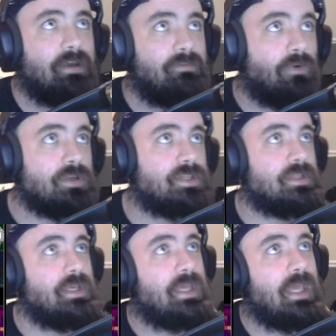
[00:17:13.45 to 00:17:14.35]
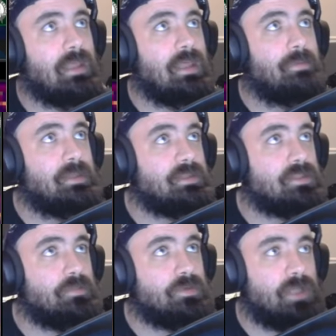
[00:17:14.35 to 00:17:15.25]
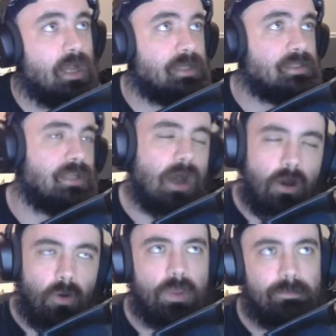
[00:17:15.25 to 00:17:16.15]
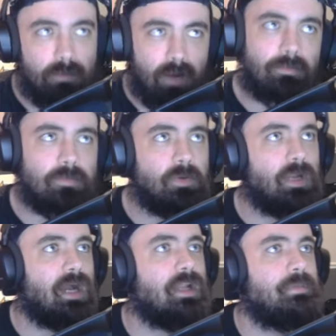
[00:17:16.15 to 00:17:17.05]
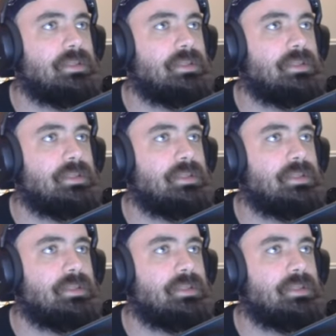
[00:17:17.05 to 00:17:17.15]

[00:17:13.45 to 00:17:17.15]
unfortunately. Can they beat the Supersonics? No, we probably were not going to beat